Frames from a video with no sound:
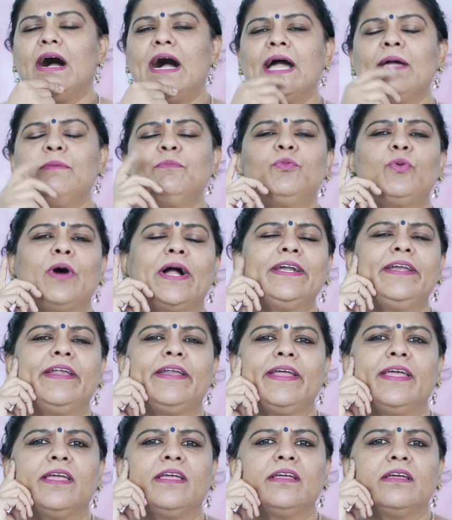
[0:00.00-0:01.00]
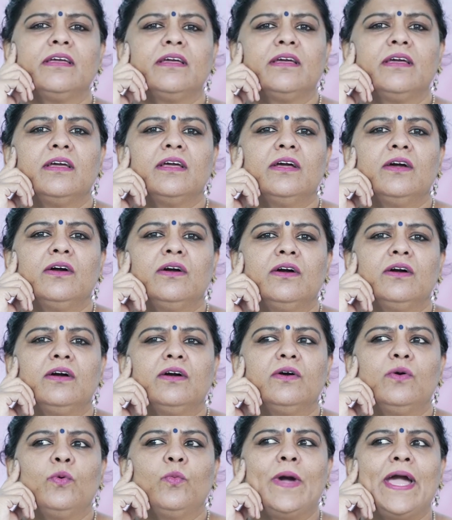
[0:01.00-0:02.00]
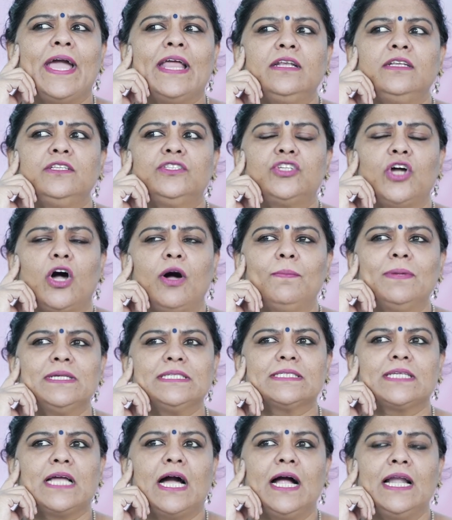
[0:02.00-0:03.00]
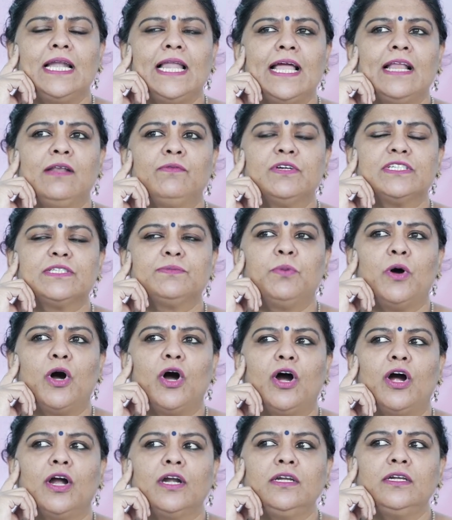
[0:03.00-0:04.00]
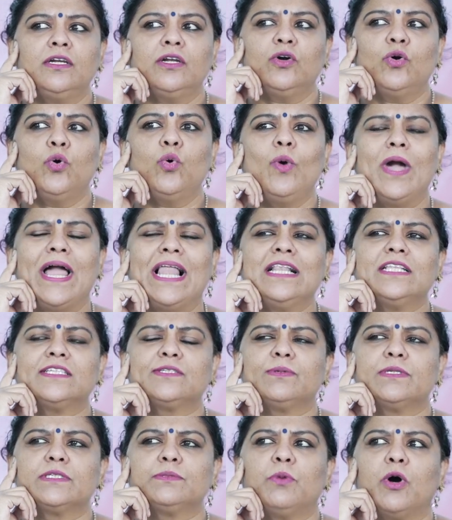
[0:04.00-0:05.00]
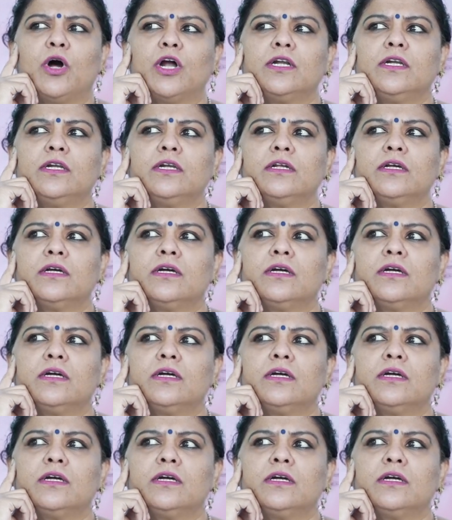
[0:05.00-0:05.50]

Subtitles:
I'm wondering, when Thomas Carlyle was born, who else was born?